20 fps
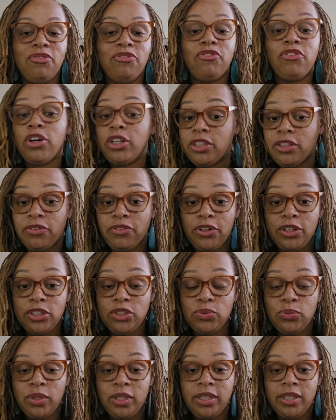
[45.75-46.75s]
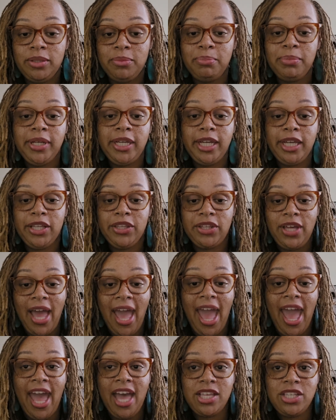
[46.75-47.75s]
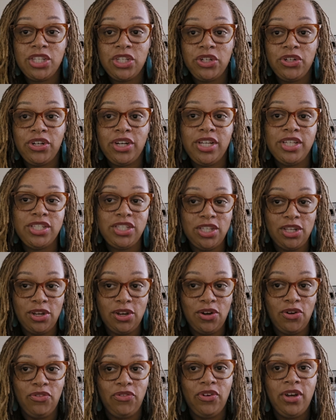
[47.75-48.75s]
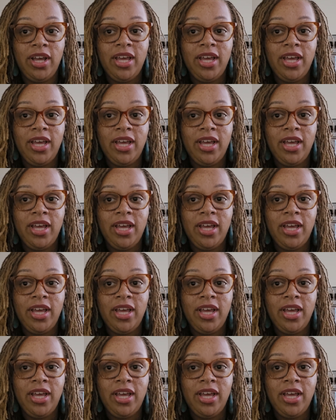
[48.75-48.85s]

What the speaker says: The first one being the hazard itself